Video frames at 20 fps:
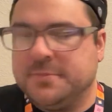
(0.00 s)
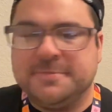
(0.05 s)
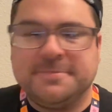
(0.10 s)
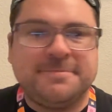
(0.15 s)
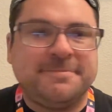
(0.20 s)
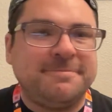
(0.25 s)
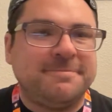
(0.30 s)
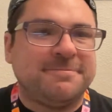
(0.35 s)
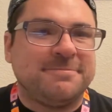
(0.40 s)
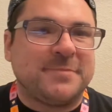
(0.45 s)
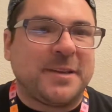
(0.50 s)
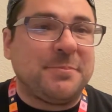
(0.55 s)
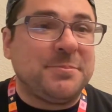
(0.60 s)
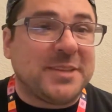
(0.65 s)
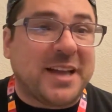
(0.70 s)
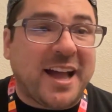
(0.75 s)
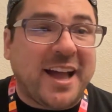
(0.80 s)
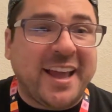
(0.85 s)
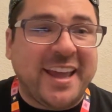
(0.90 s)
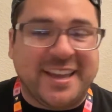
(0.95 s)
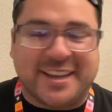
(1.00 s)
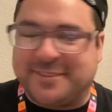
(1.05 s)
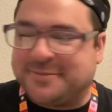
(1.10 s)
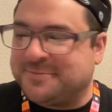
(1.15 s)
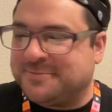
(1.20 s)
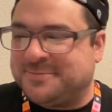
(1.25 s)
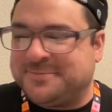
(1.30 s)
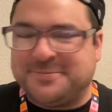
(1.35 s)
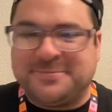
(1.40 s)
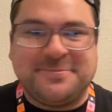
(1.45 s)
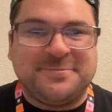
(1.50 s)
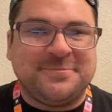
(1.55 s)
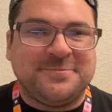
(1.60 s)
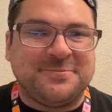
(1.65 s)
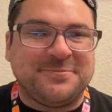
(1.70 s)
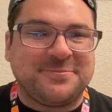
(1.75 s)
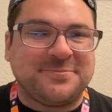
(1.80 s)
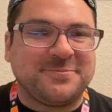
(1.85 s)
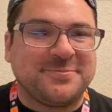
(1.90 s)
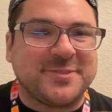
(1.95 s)
I'm
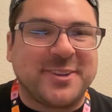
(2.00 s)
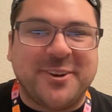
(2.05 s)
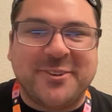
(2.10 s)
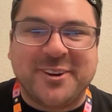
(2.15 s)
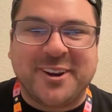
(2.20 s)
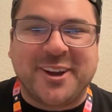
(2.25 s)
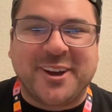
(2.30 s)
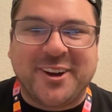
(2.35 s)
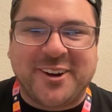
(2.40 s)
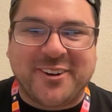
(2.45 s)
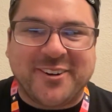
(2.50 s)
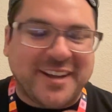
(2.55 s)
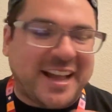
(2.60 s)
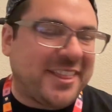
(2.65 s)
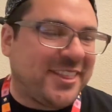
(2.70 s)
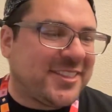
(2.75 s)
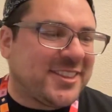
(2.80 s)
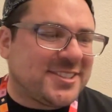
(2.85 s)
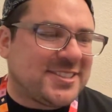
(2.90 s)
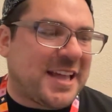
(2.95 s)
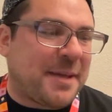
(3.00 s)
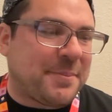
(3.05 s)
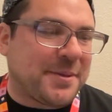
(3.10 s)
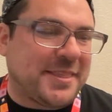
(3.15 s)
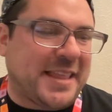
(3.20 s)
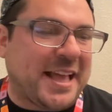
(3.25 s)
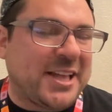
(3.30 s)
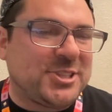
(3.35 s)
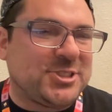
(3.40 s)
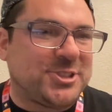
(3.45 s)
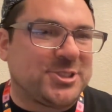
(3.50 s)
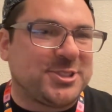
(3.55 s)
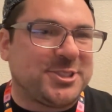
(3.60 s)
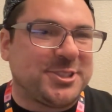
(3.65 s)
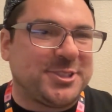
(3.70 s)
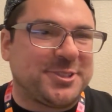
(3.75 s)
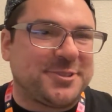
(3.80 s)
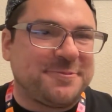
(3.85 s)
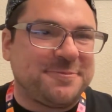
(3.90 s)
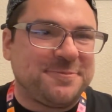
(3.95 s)
dying. Oh no, I think this happened last year
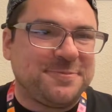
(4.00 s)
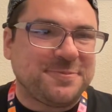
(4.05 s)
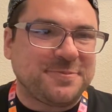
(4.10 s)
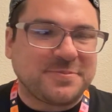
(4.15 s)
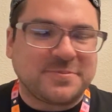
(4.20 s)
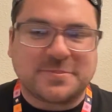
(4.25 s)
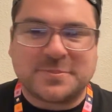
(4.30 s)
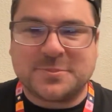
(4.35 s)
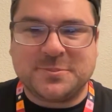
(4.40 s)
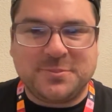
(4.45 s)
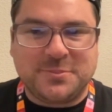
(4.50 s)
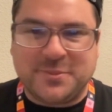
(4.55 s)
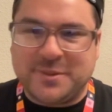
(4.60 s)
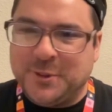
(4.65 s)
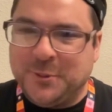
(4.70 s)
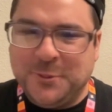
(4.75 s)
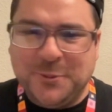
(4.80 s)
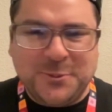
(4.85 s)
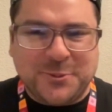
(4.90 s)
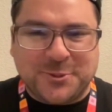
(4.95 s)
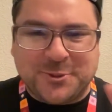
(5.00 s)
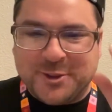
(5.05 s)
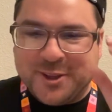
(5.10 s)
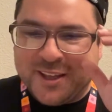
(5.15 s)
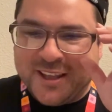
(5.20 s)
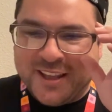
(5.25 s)
too. Oof.